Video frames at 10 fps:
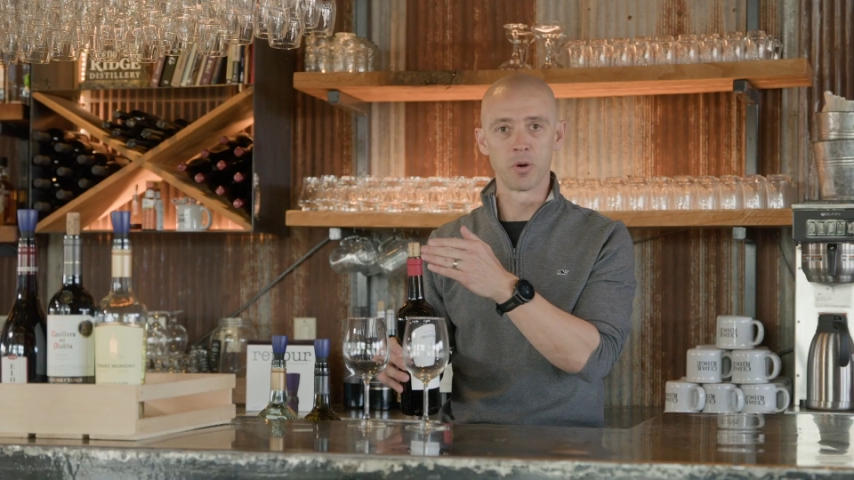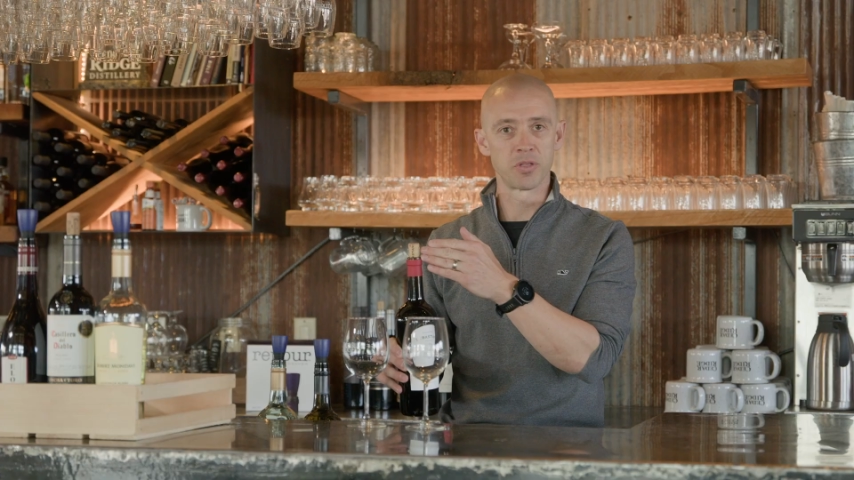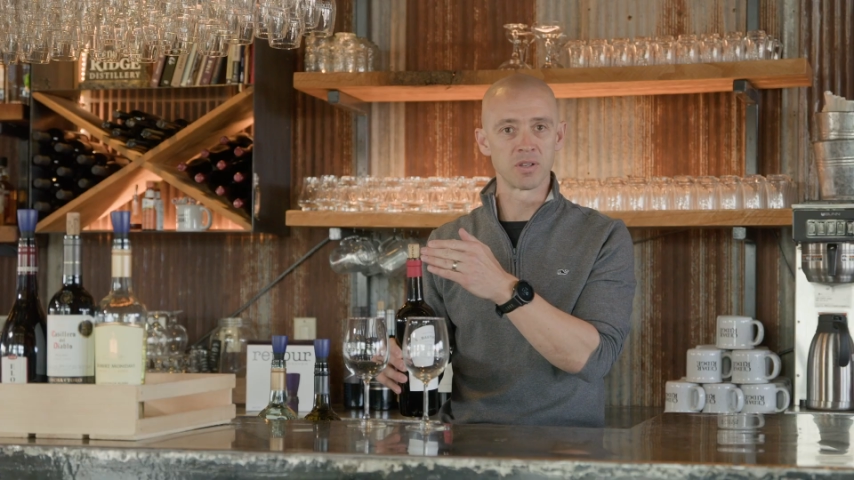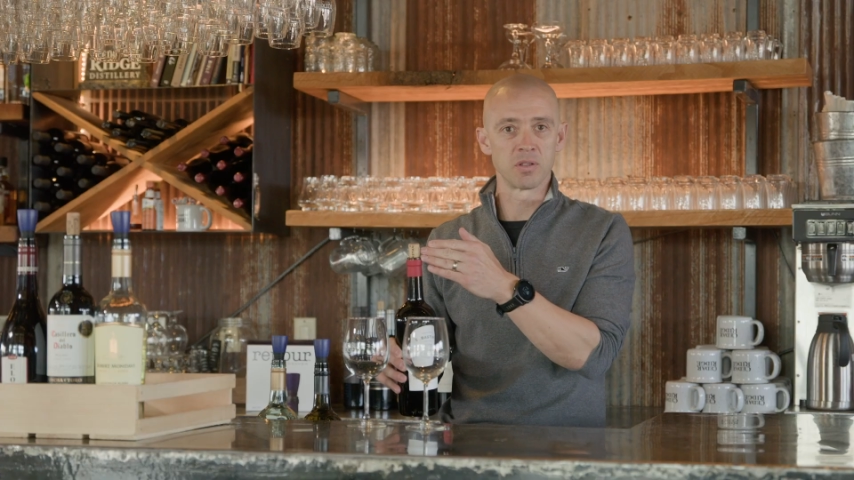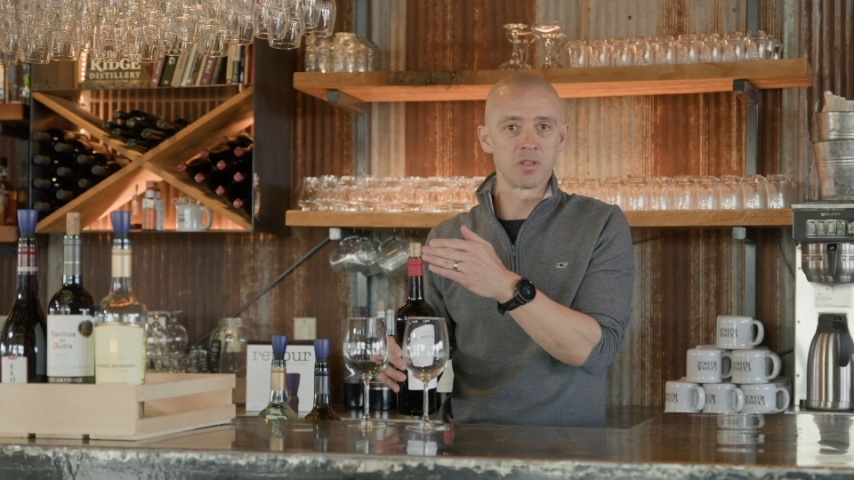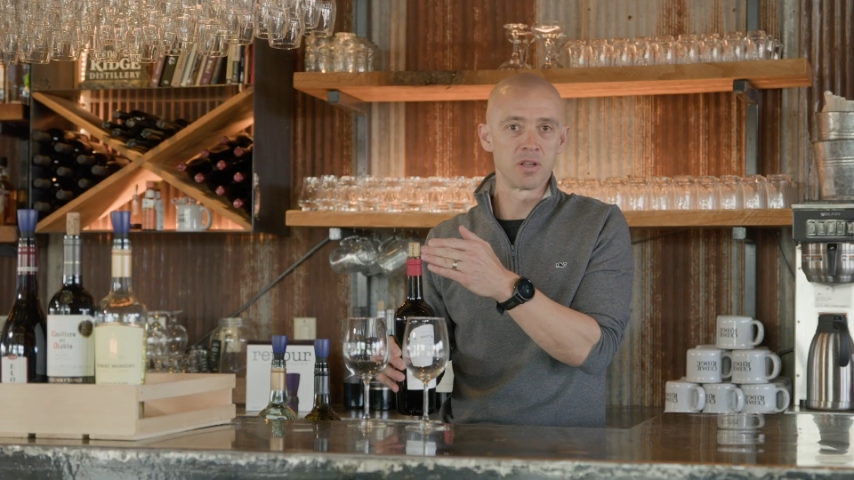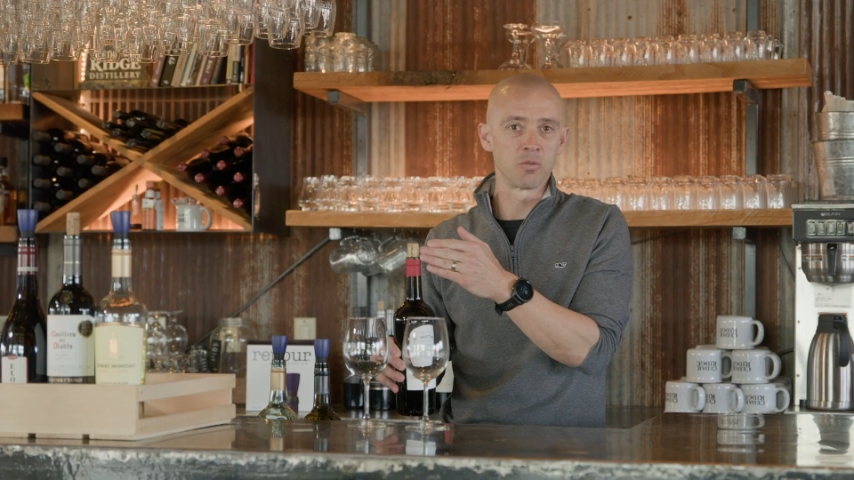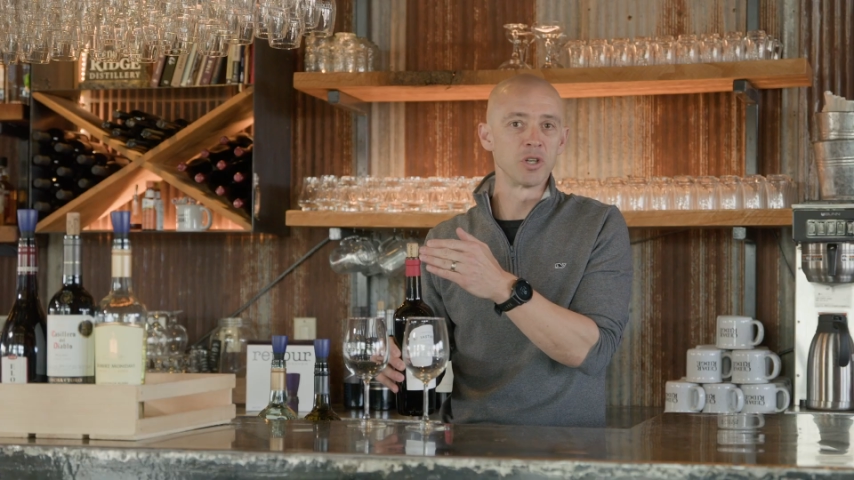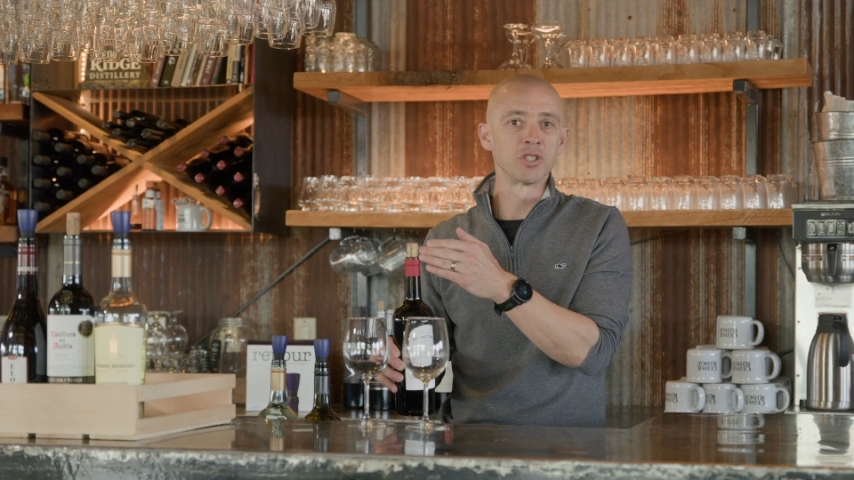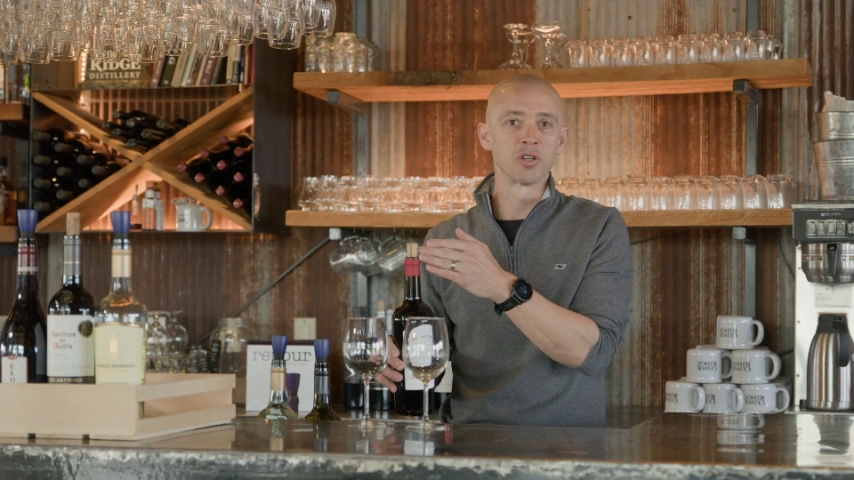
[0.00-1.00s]
put the
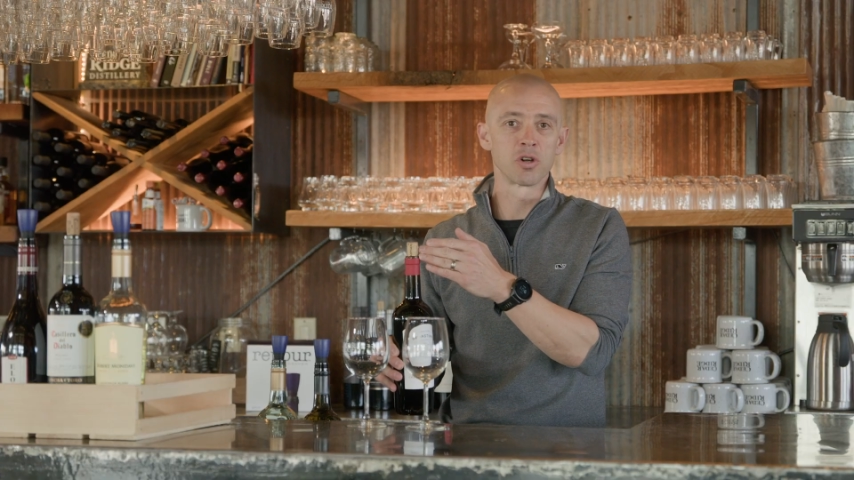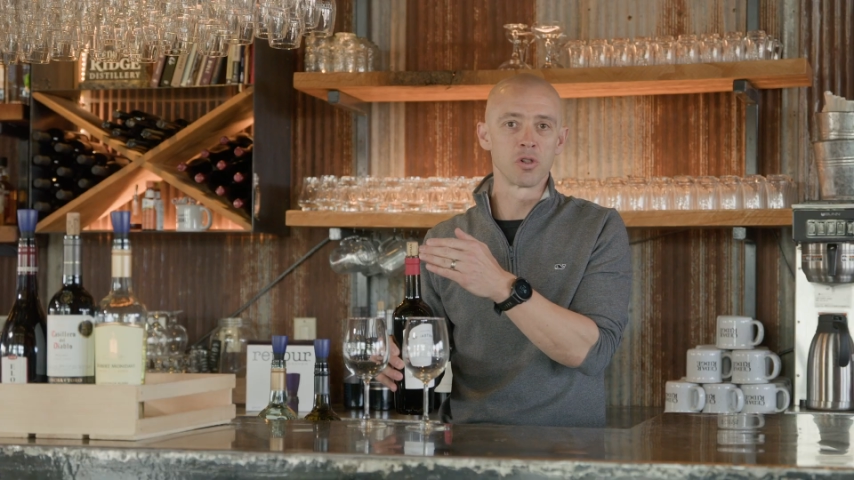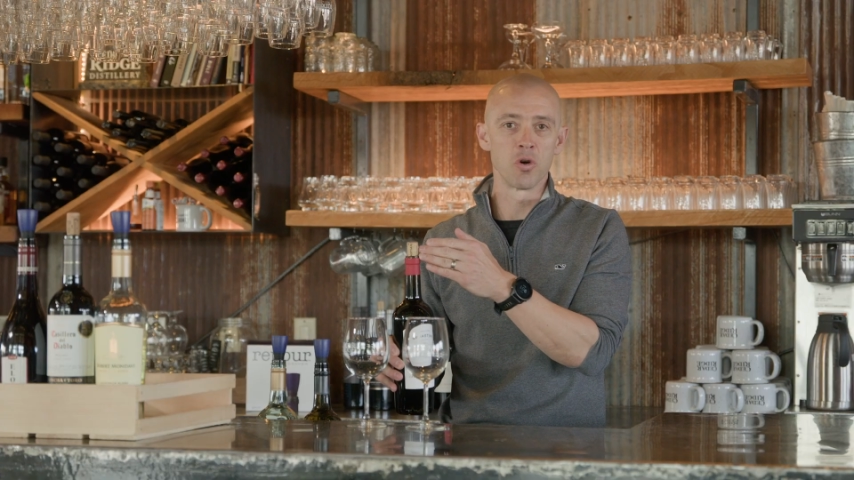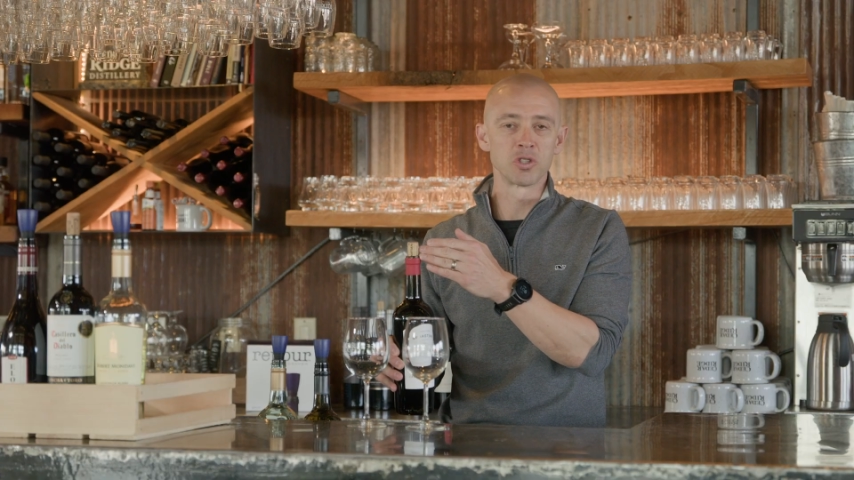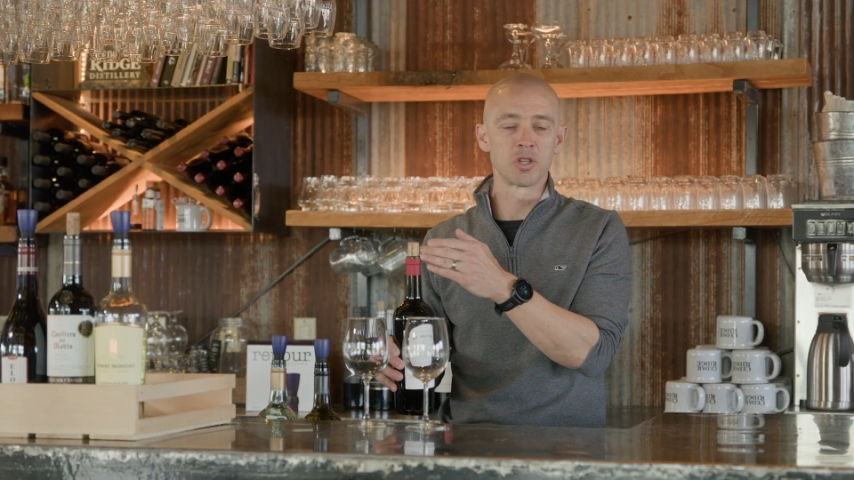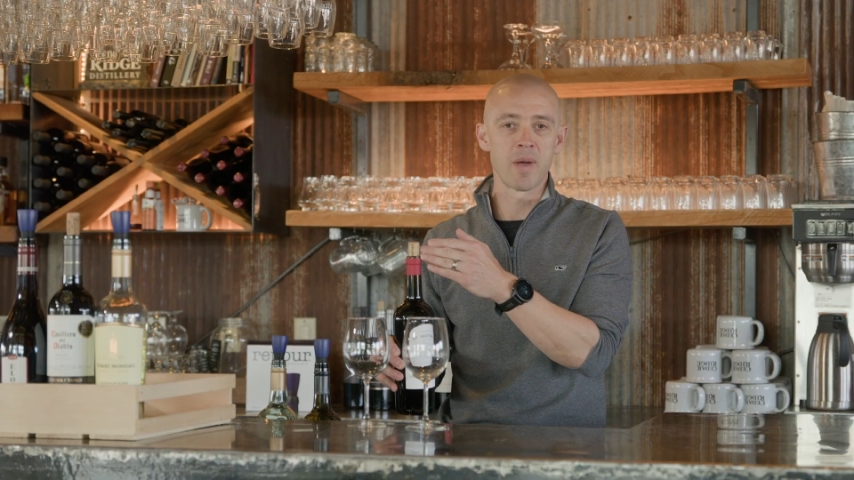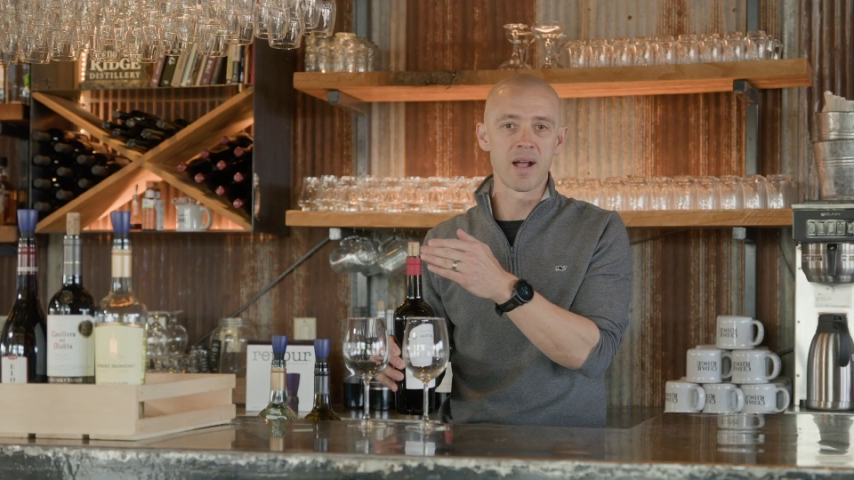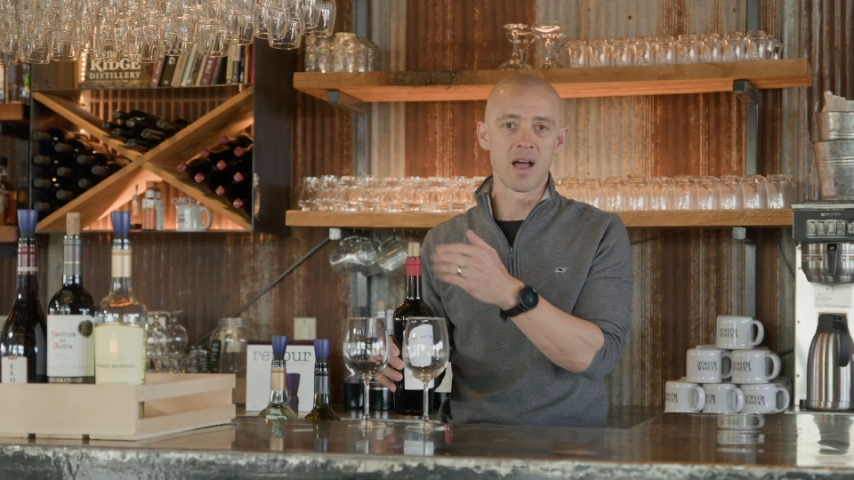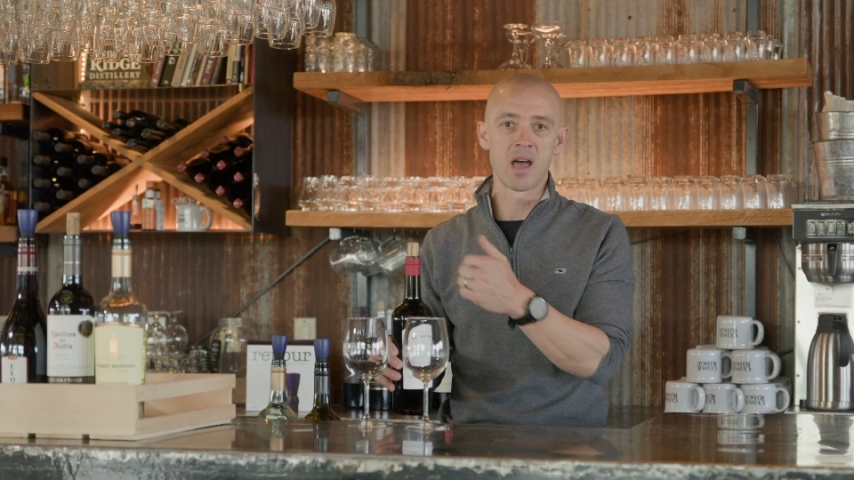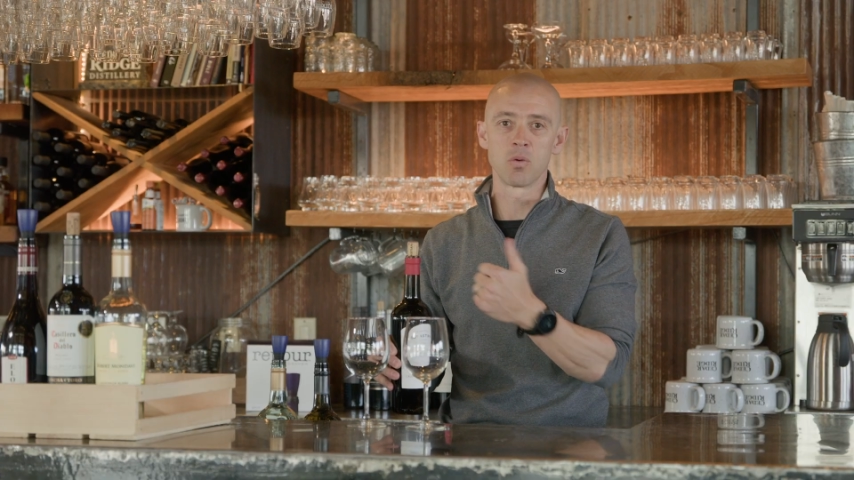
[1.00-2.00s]
original closure
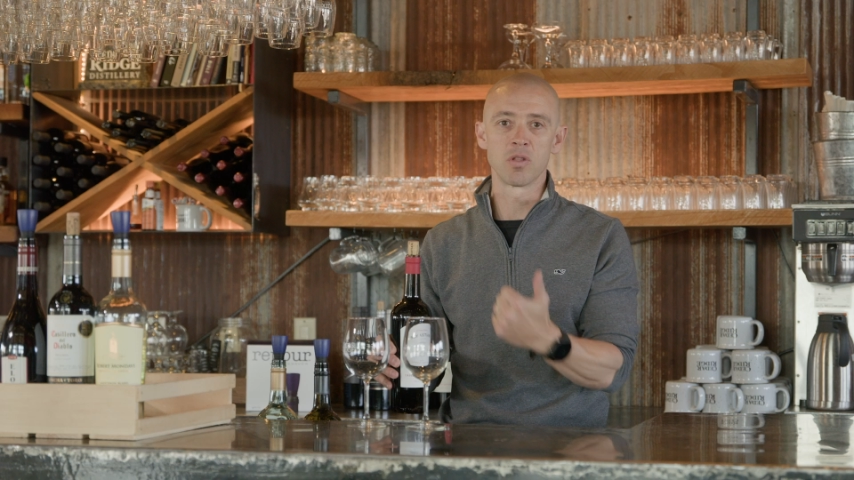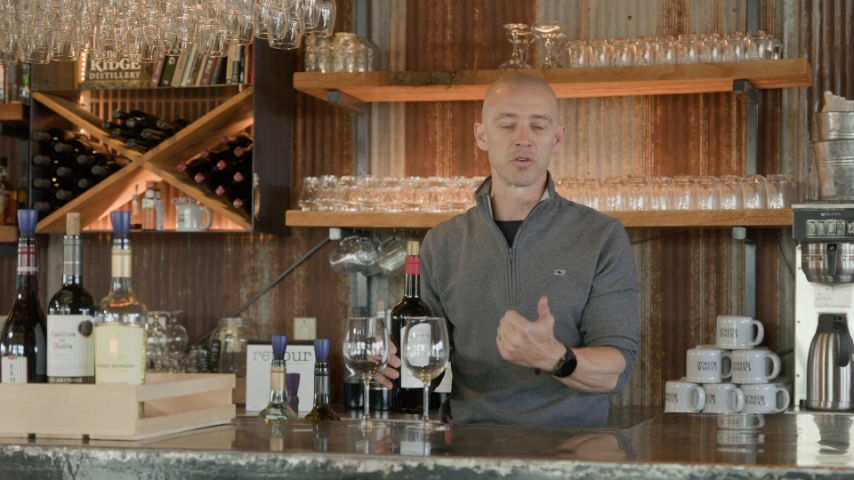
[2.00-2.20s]
back on,